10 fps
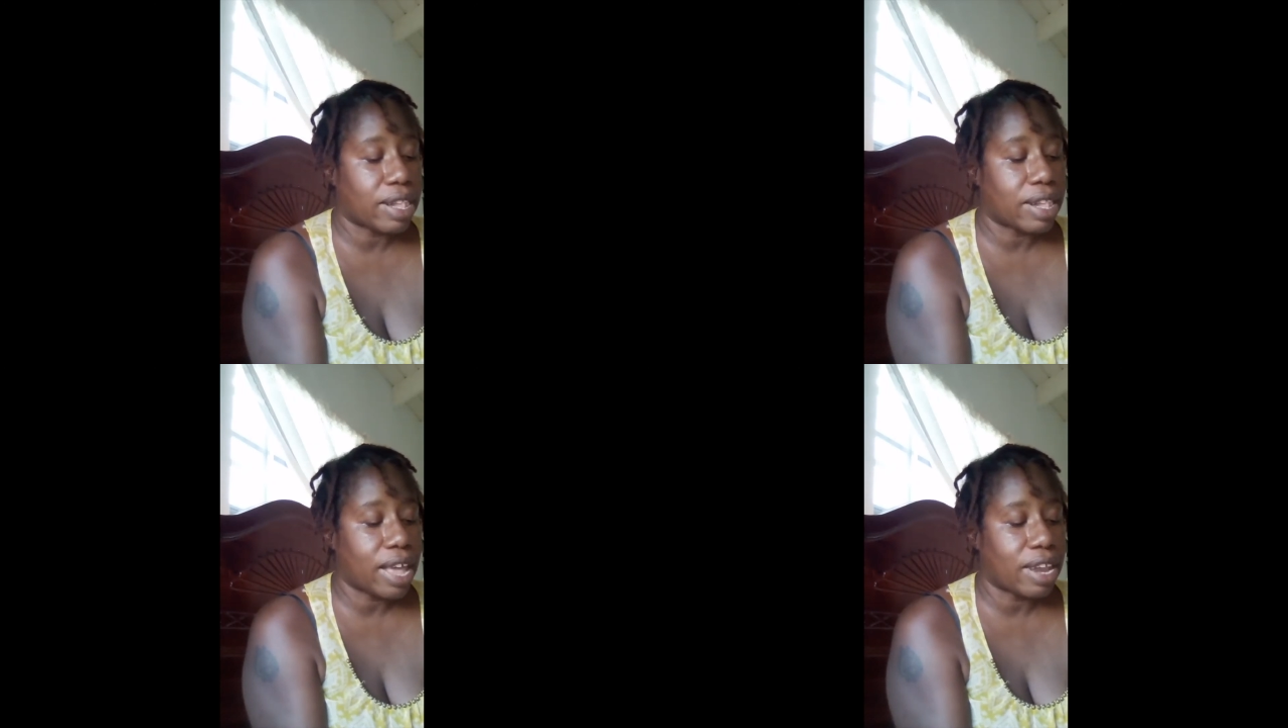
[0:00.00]

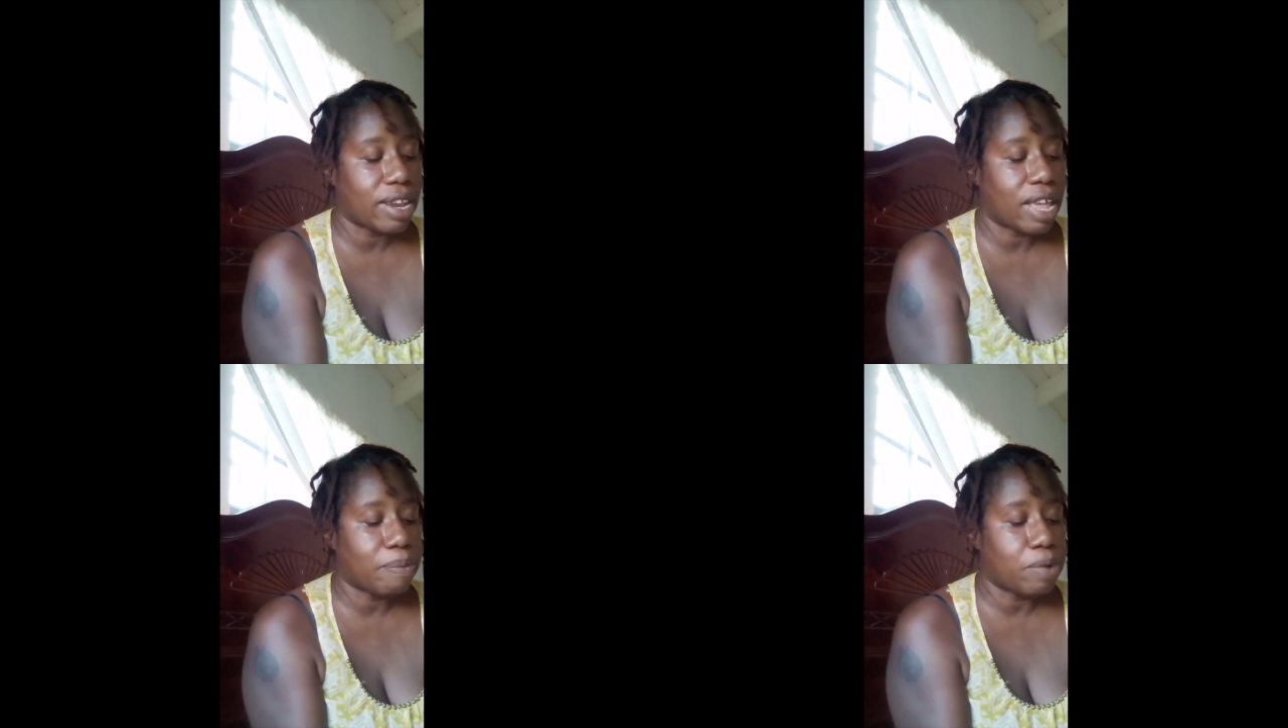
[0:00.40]
scattered
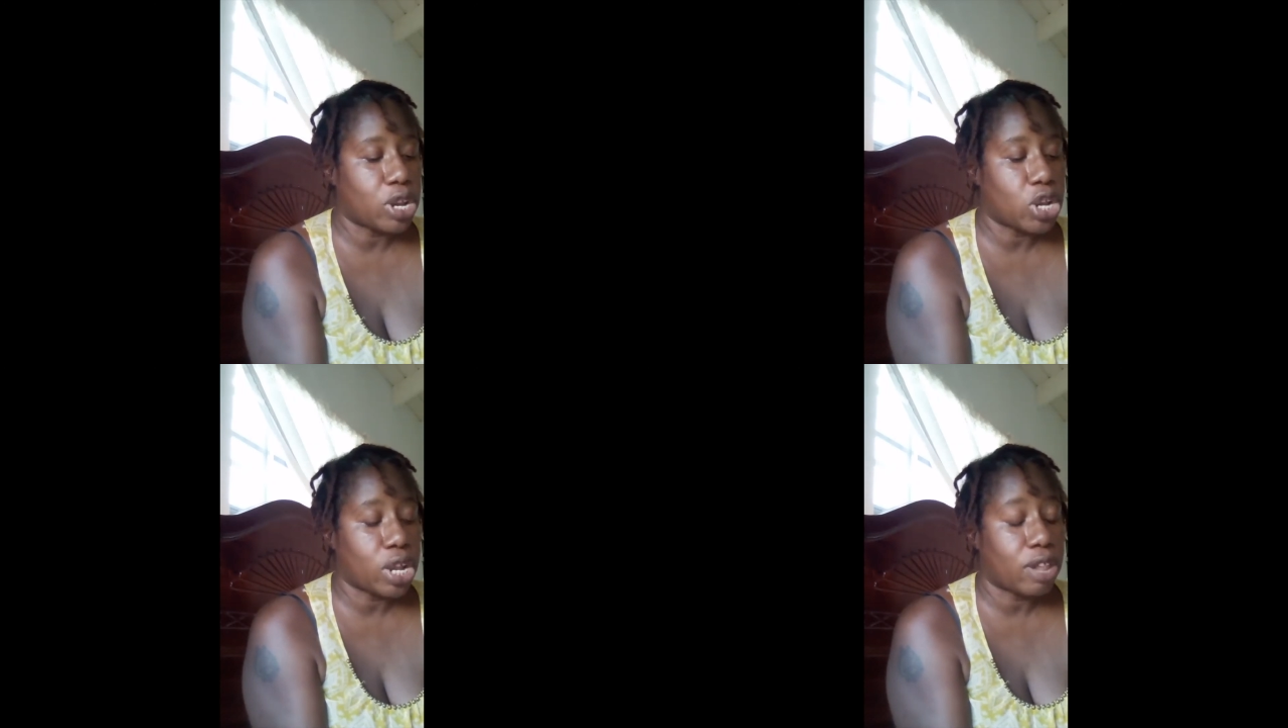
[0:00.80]
like bullet
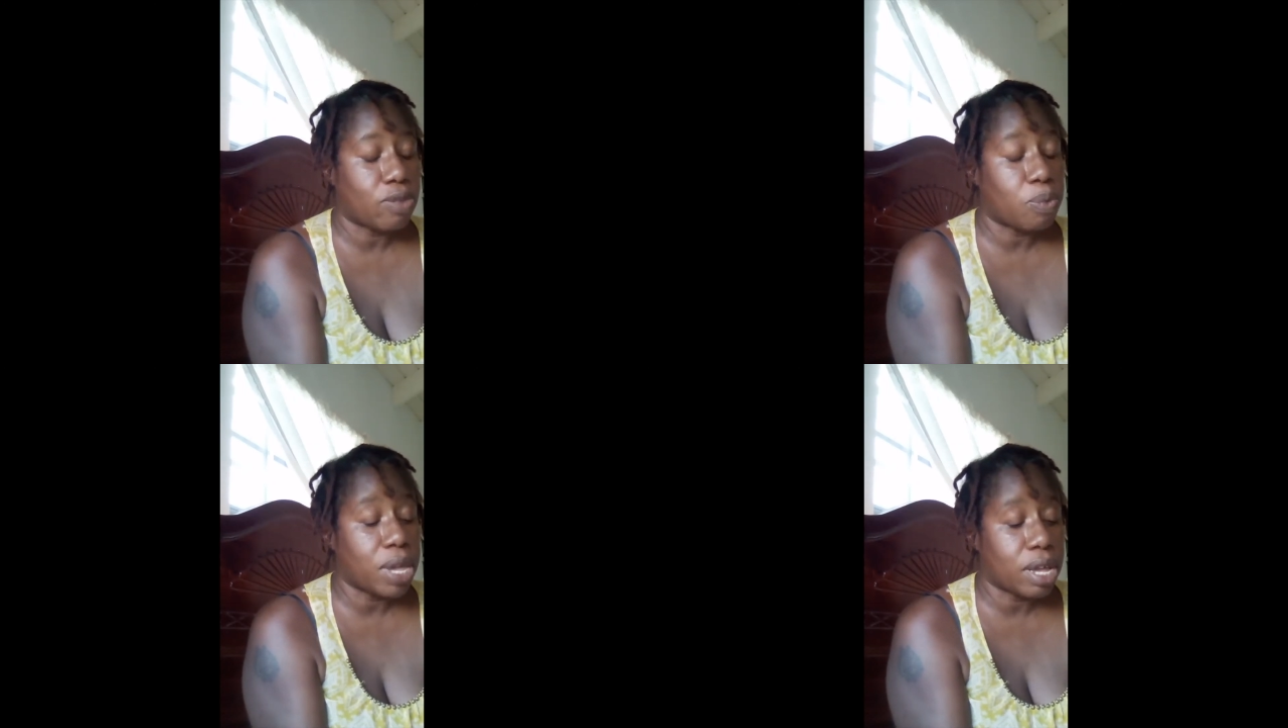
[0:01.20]
shells,
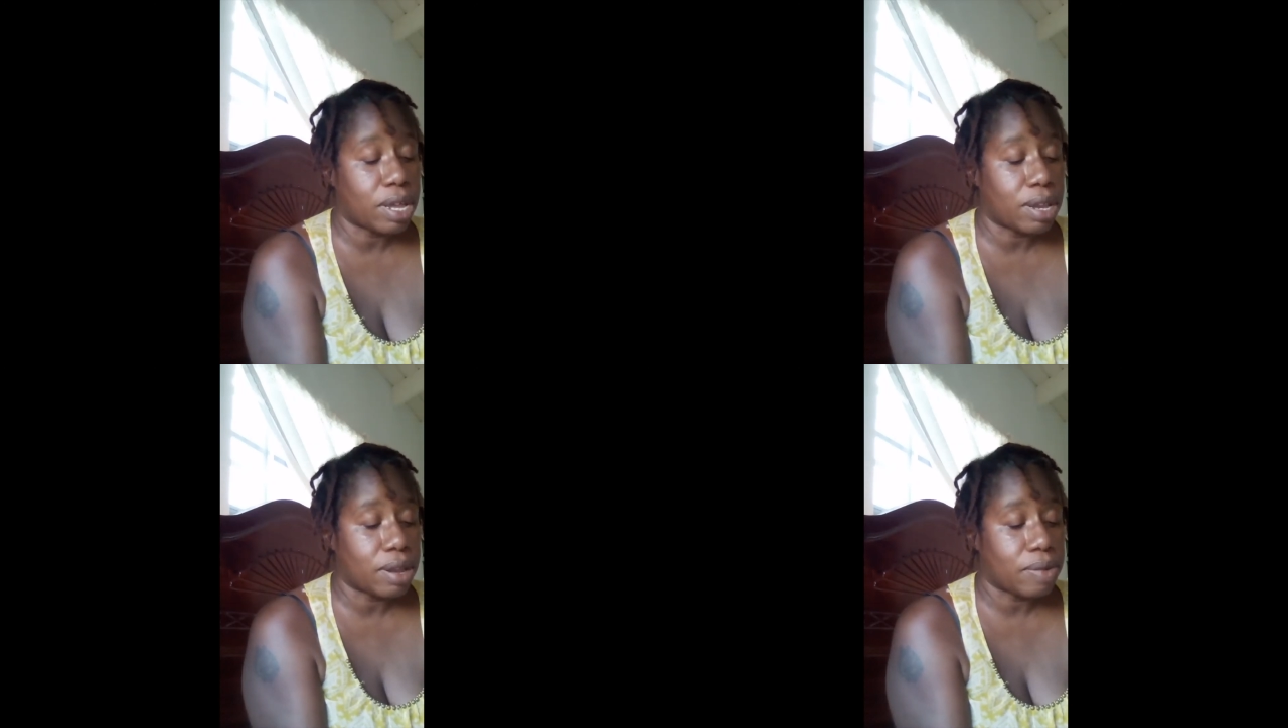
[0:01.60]
weakened.